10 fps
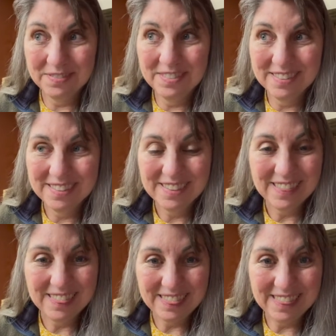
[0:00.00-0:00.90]
that
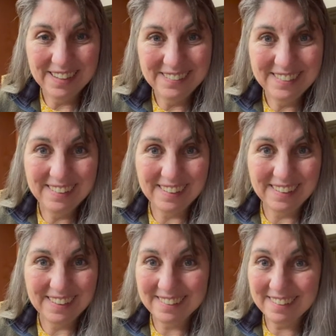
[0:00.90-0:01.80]
was
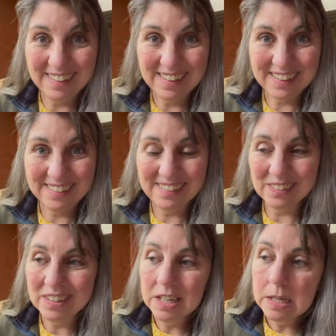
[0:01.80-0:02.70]
it. That's all I could do.